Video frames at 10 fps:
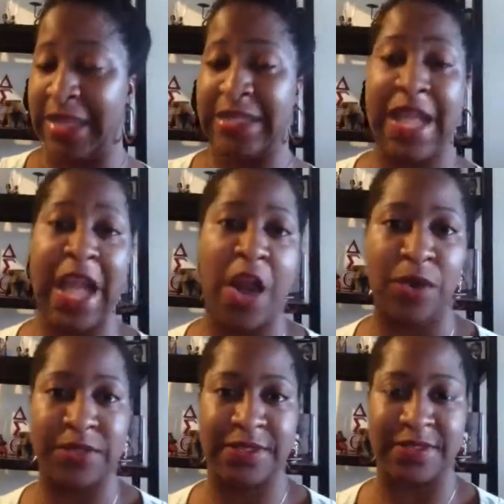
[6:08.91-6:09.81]

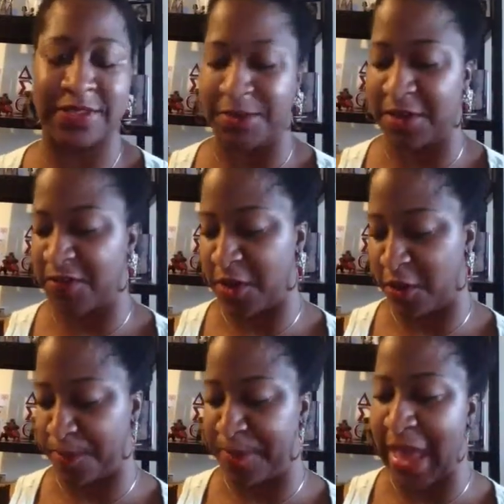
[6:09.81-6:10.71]
Now to some of
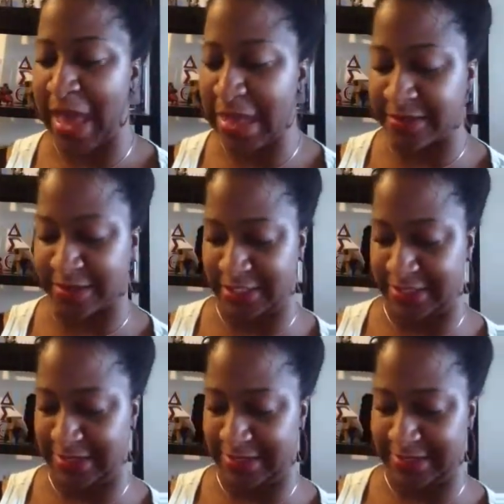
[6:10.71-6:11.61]
her
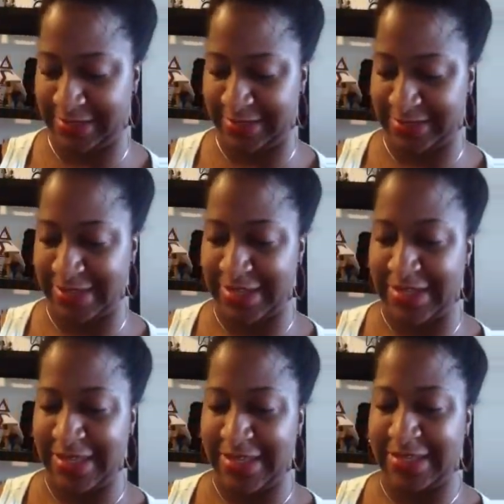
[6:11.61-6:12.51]
passages
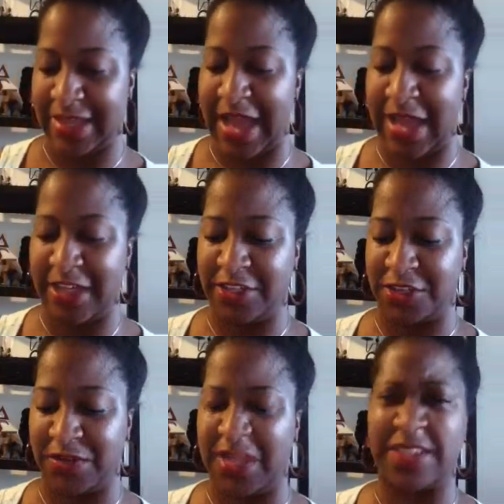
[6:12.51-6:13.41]
that I enjoy.